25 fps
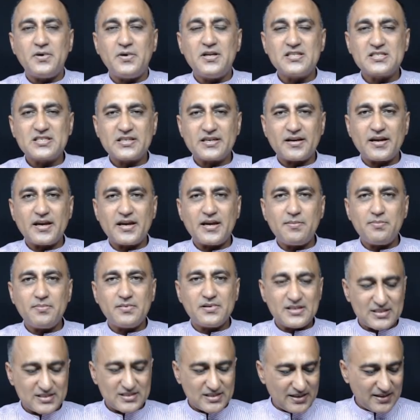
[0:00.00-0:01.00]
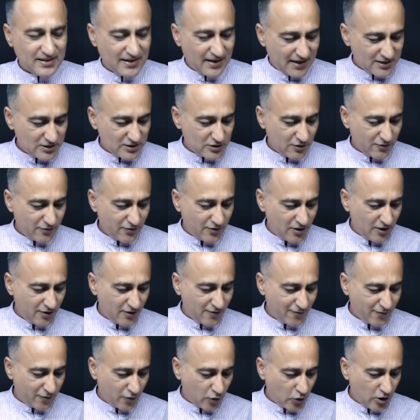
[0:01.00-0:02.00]
describe the syntax of a
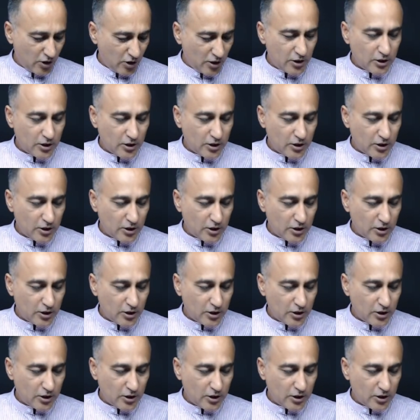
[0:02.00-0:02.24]
for